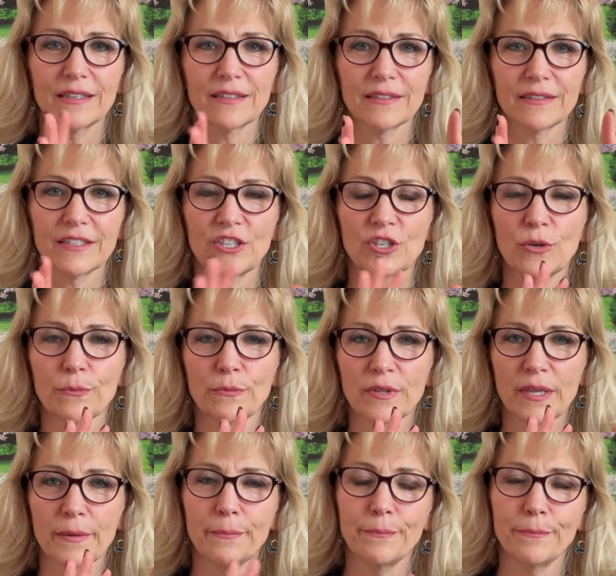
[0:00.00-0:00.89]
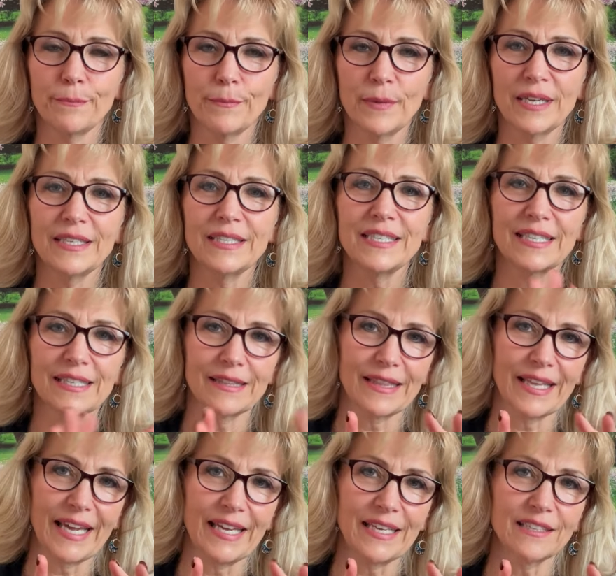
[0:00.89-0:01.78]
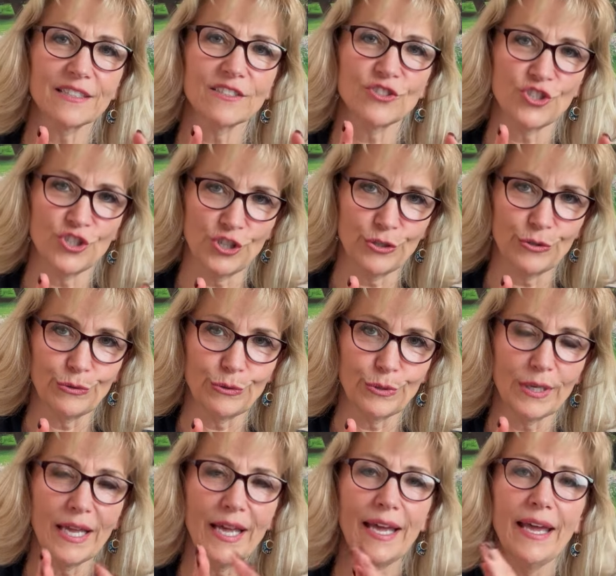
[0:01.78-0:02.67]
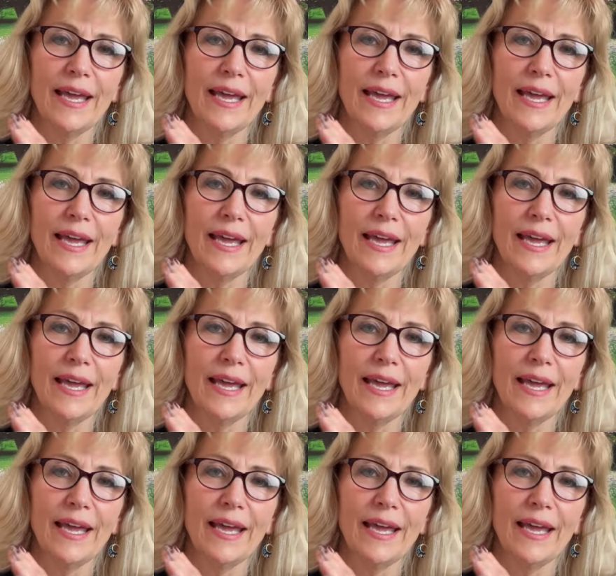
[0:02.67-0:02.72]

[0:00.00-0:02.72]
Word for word: you know, the mid to late June,